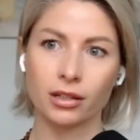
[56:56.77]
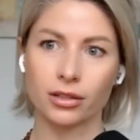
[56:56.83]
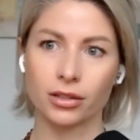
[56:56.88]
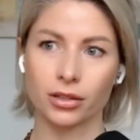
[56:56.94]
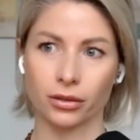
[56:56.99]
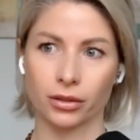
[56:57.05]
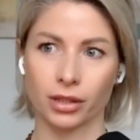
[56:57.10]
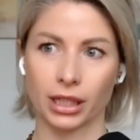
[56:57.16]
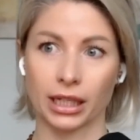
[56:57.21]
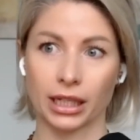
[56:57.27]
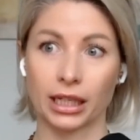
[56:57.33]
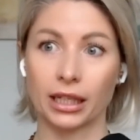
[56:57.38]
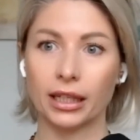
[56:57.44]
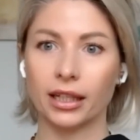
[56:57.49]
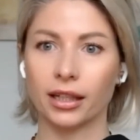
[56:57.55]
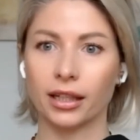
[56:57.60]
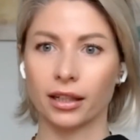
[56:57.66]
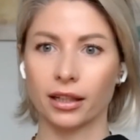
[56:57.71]
So the
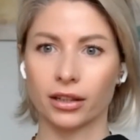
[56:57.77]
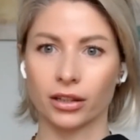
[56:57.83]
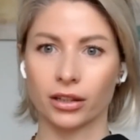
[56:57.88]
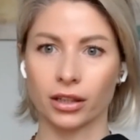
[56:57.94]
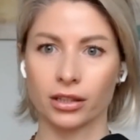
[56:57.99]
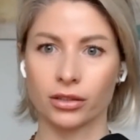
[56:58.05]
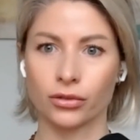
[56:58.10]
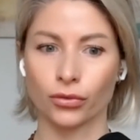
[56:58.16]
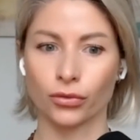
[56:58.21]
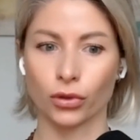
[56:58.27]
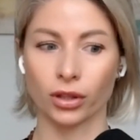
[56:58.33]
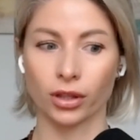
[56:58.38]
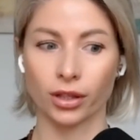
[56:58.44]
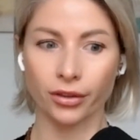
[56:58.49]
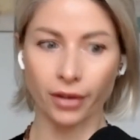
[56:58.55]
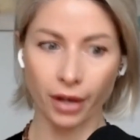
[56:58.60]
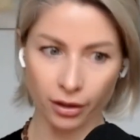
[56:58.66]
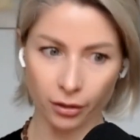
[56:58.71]
key here is for
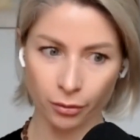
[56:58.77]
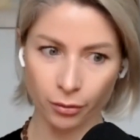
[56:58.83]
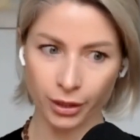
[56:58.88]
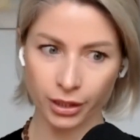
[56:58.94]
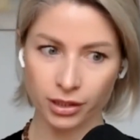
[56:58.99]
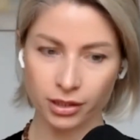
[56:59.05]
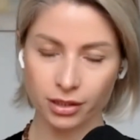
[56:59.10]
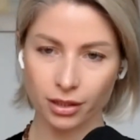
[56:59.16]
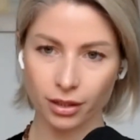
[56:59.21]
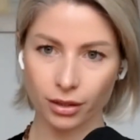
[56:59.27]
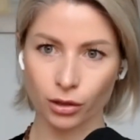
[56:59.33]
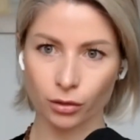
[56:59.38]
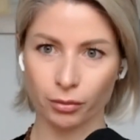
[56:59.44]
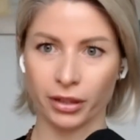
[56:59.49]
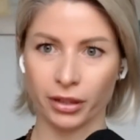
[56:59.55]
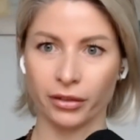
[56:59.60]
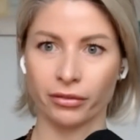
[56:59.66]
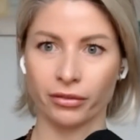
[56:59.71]
the therapist to
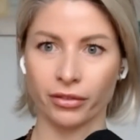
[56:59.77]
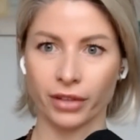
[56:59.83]
be